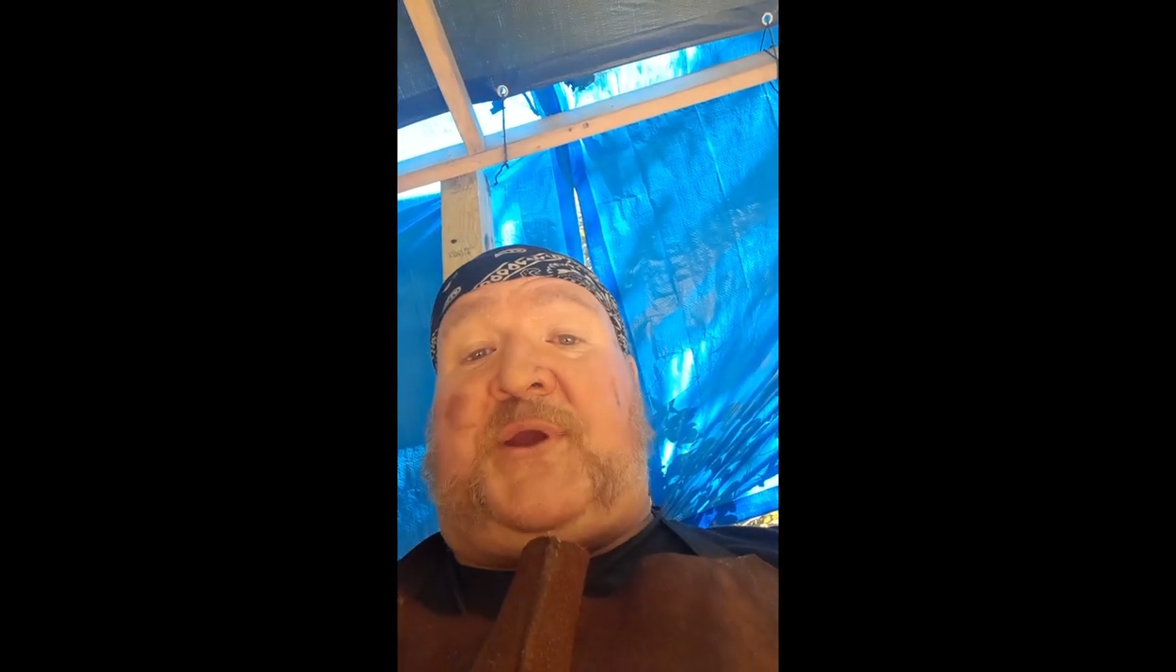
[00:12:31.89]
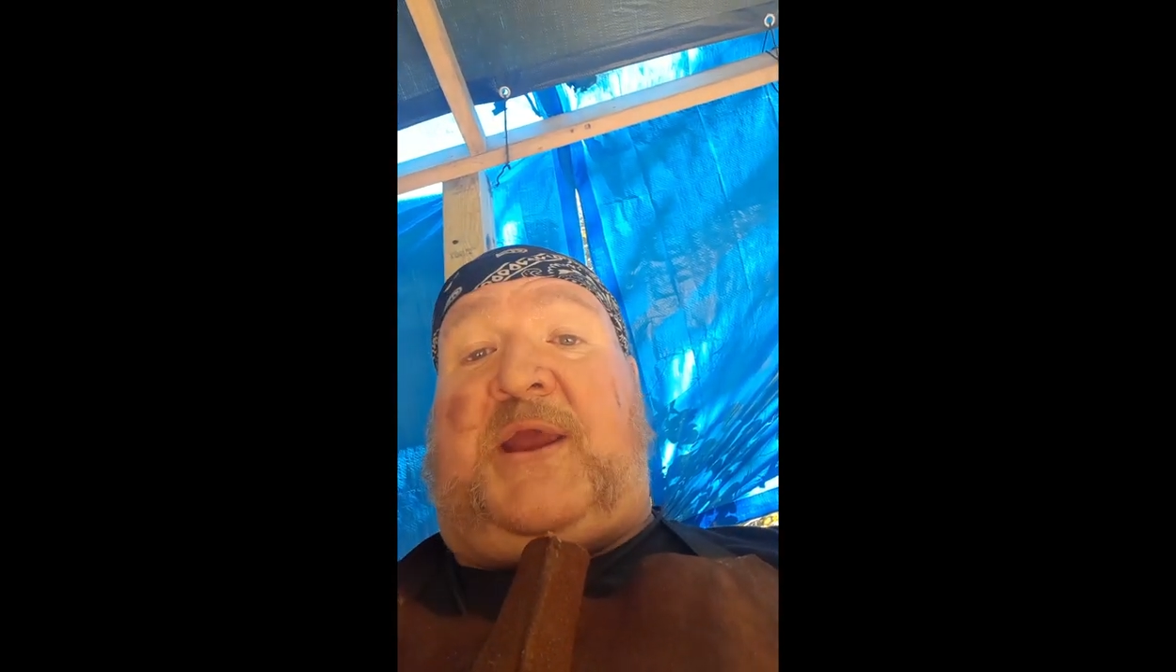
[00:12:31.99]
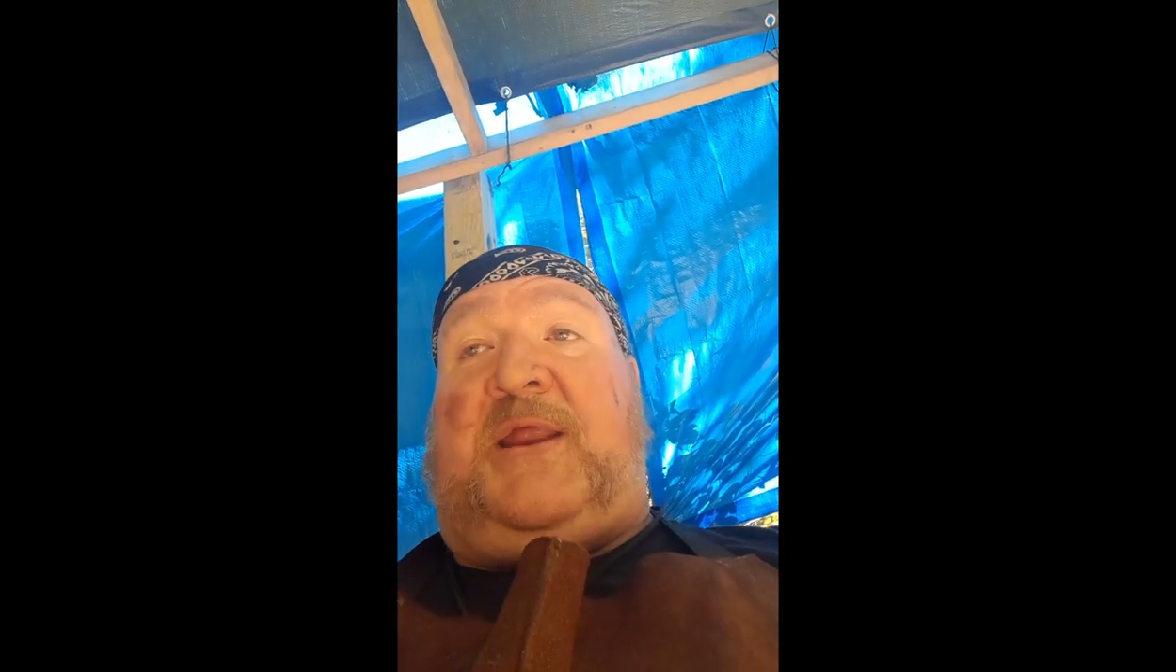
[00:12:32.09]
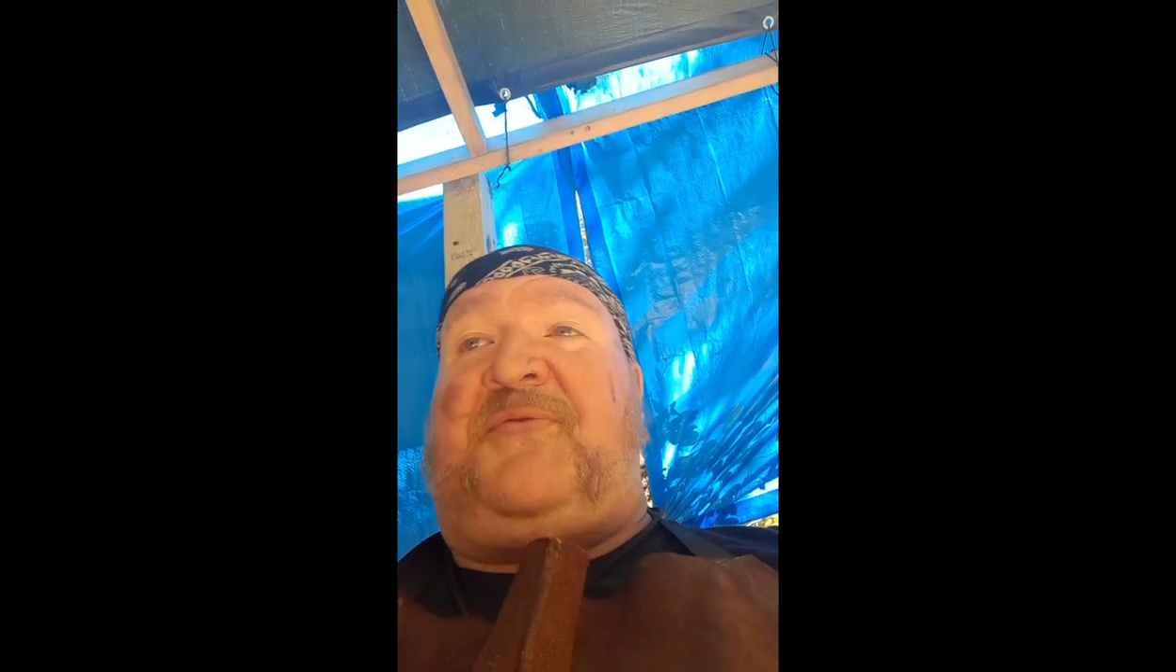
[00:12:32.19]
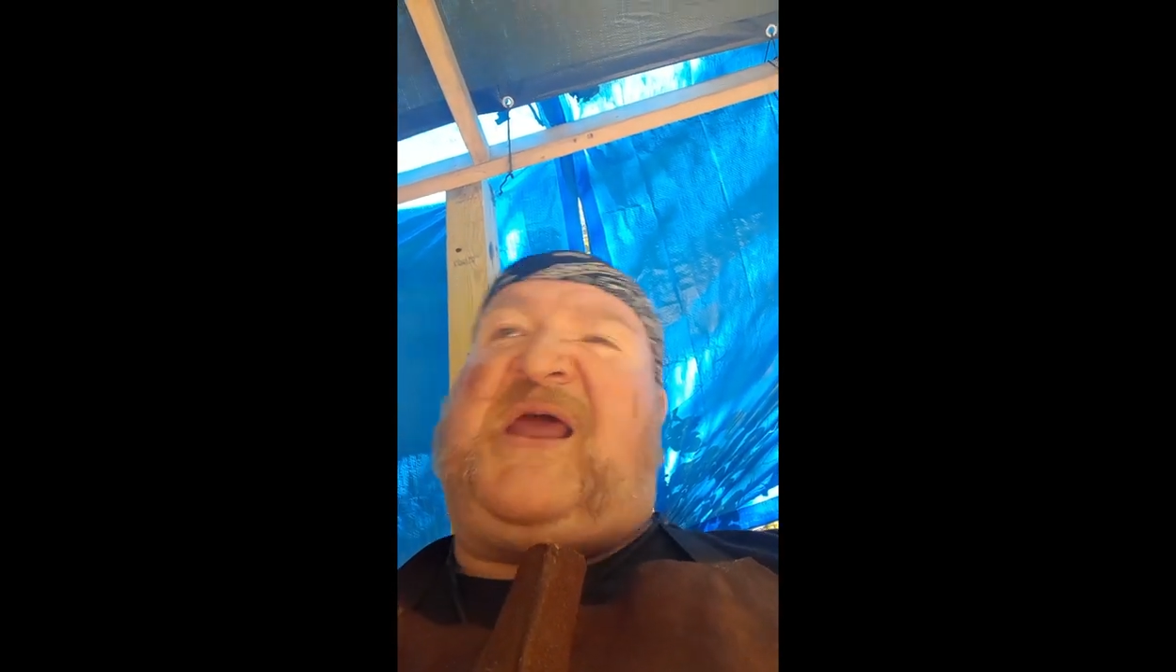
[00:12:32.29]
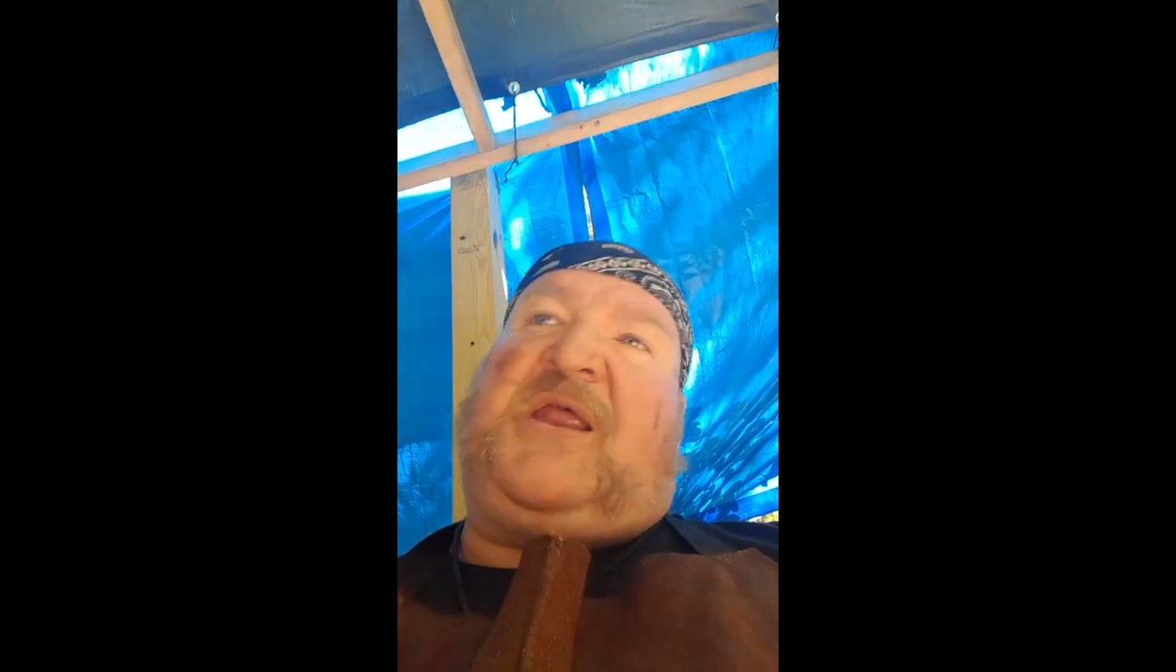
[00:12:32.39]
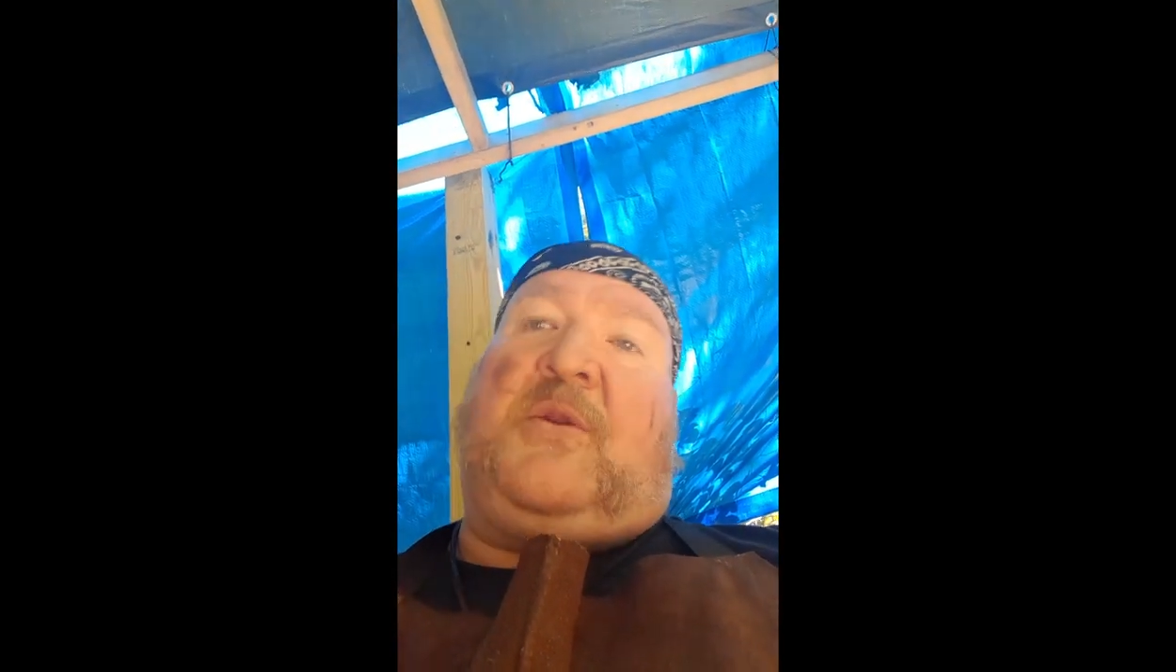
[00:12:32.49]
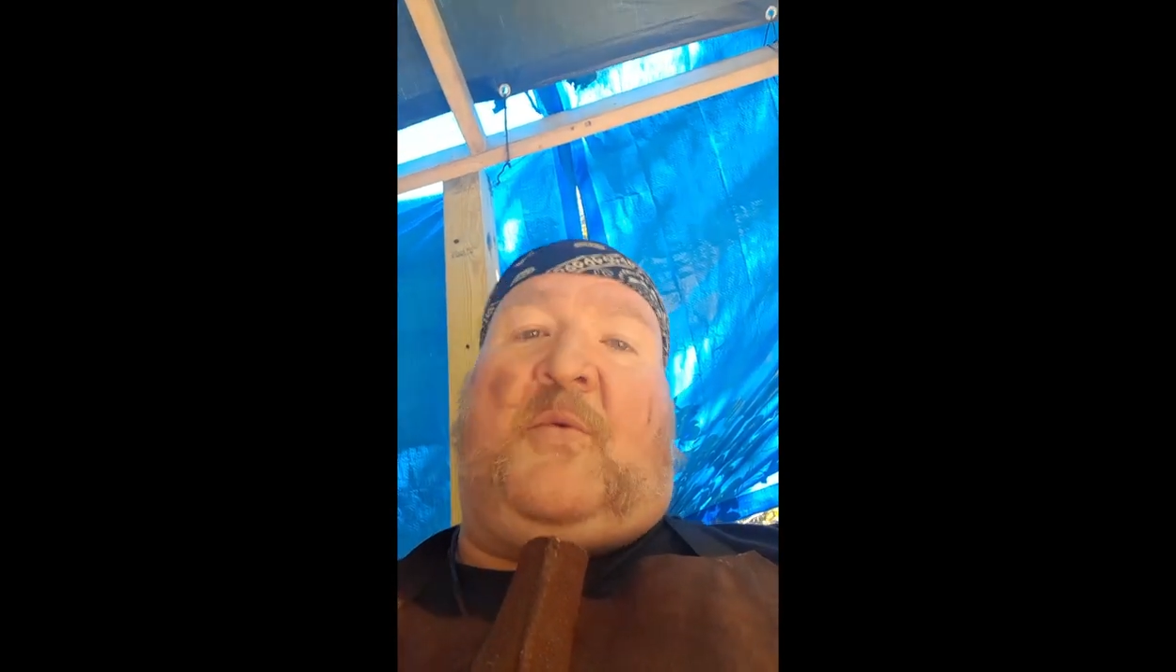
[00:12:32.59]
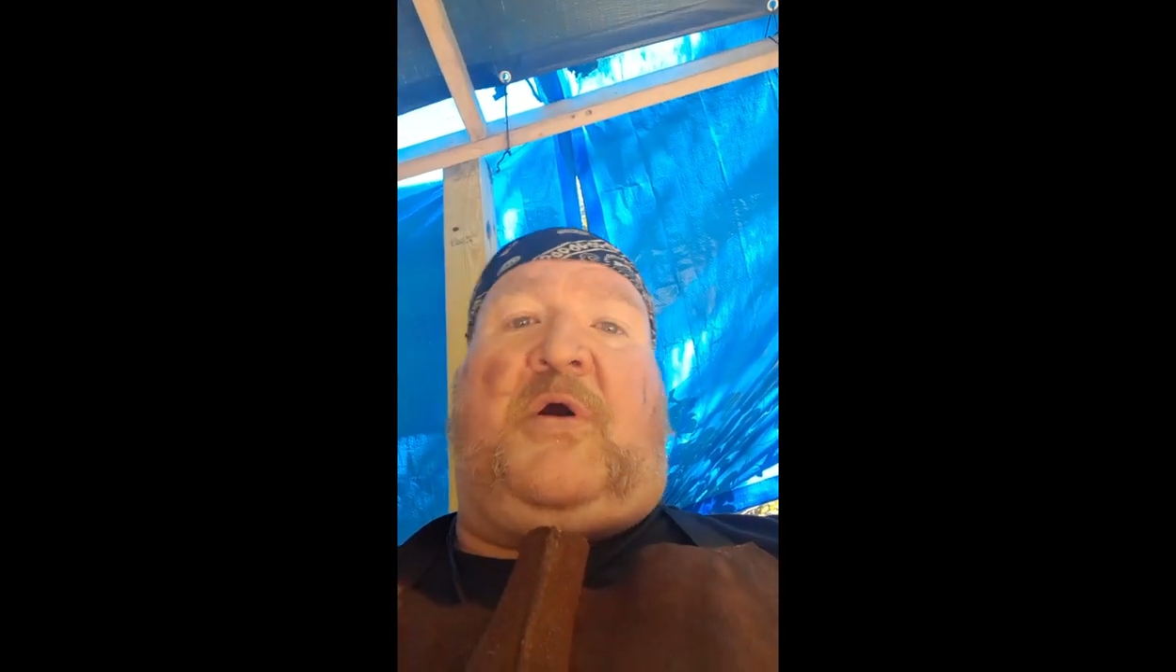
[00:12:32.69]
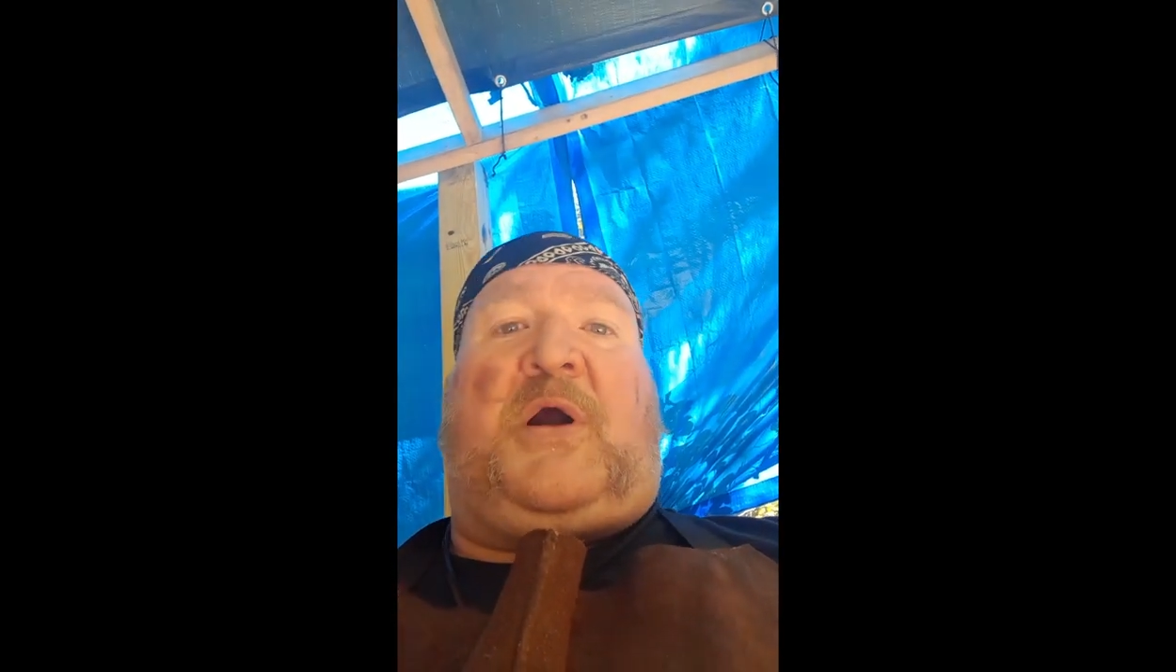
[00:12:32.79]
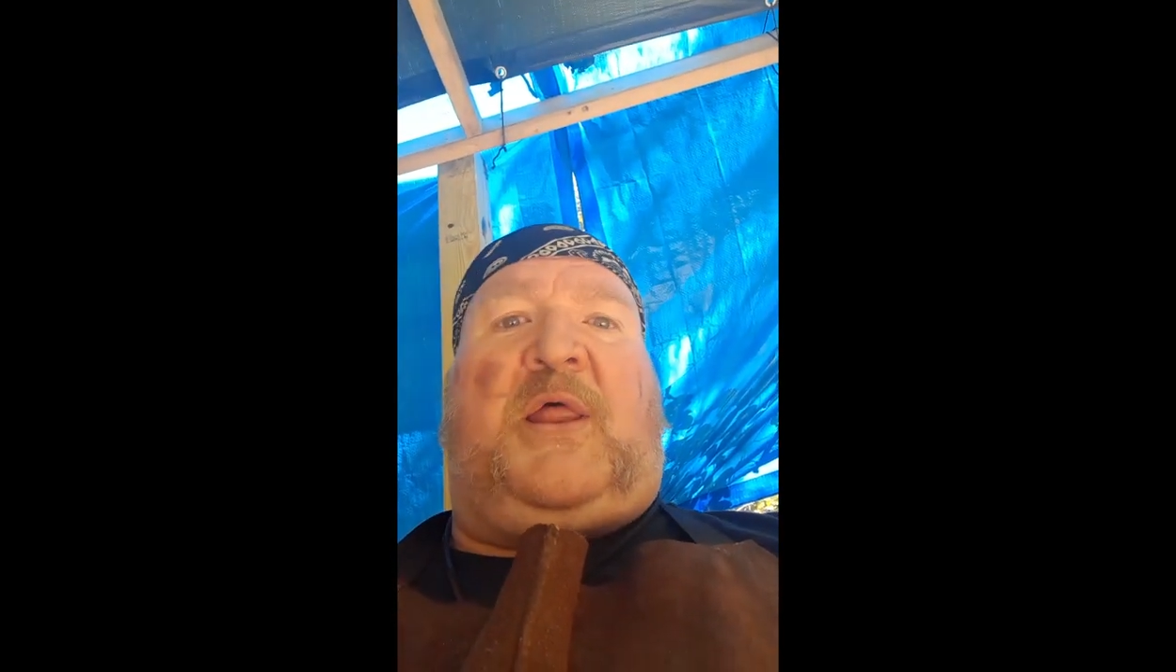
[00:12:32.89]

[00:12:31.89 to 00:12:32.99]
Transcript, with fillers: And if that doesn't work,